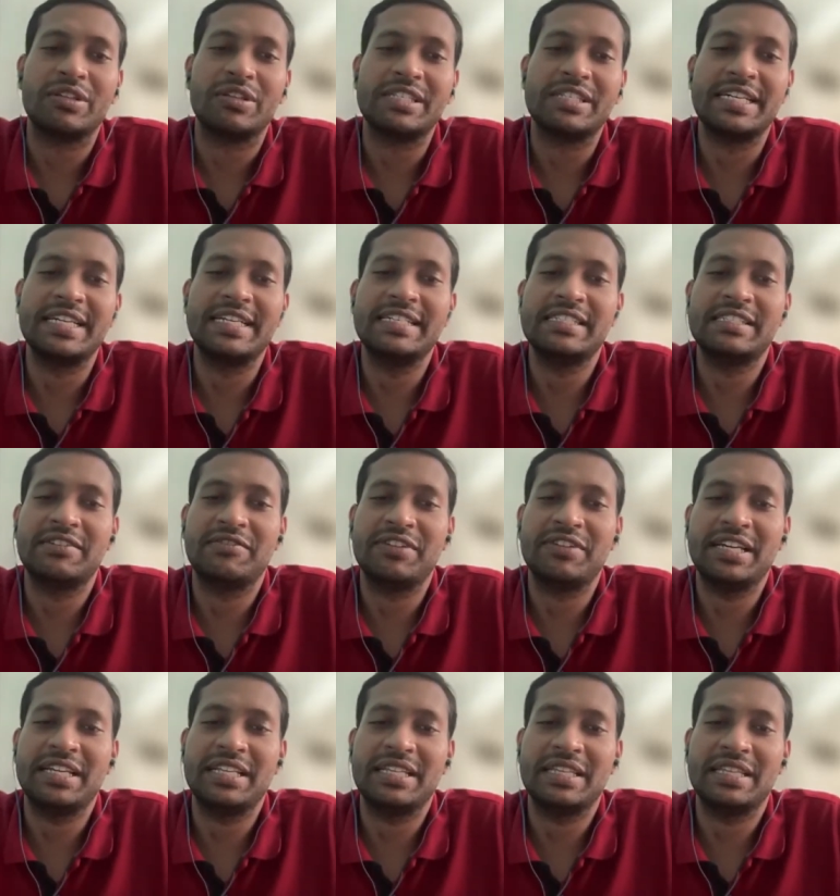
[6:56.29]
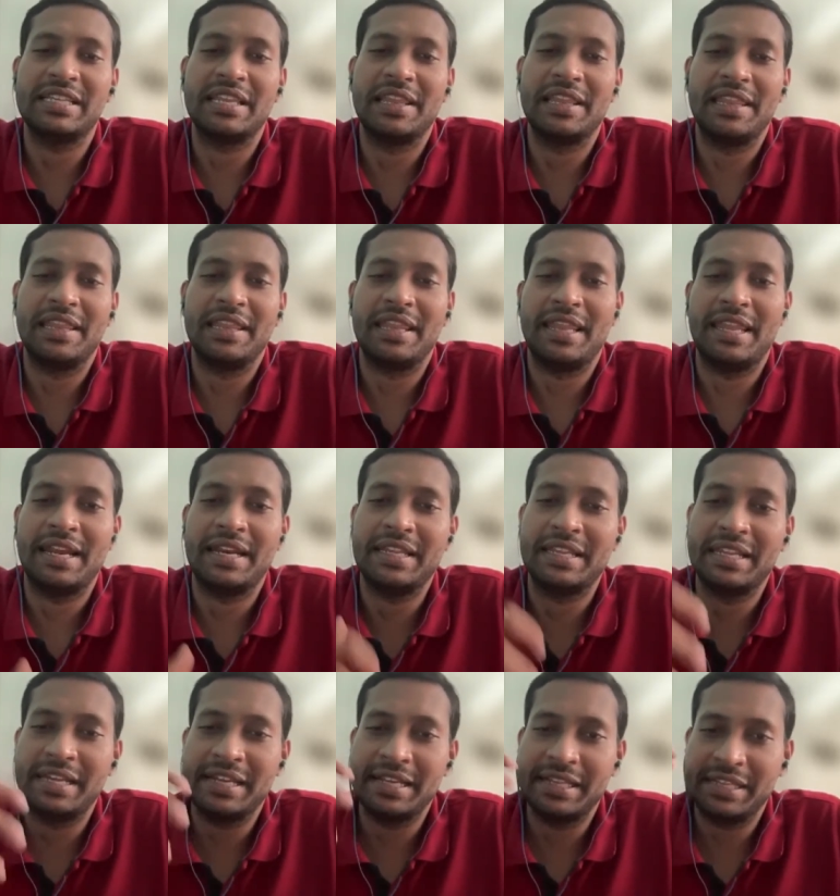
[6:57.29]
change the way
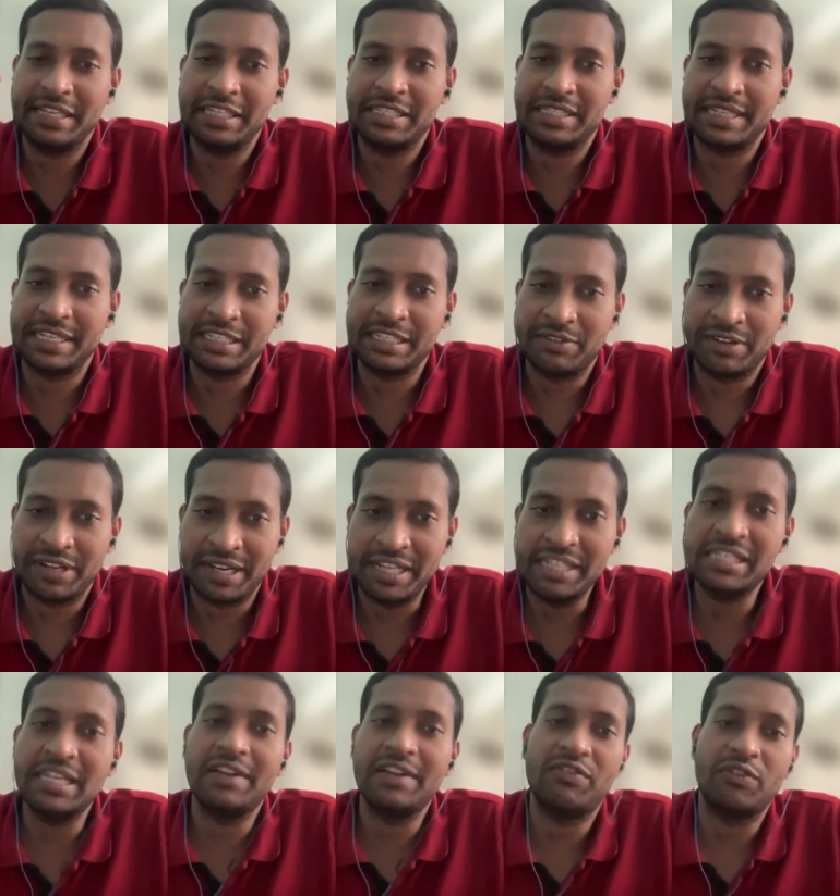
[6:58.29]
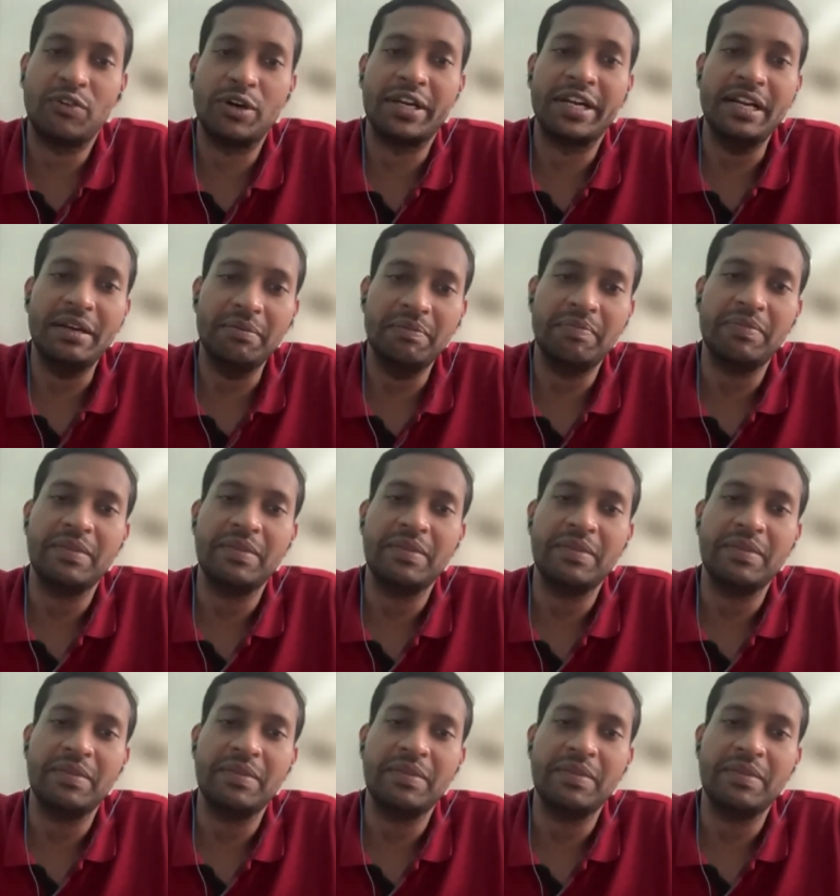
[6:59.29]
that these things were initially folded.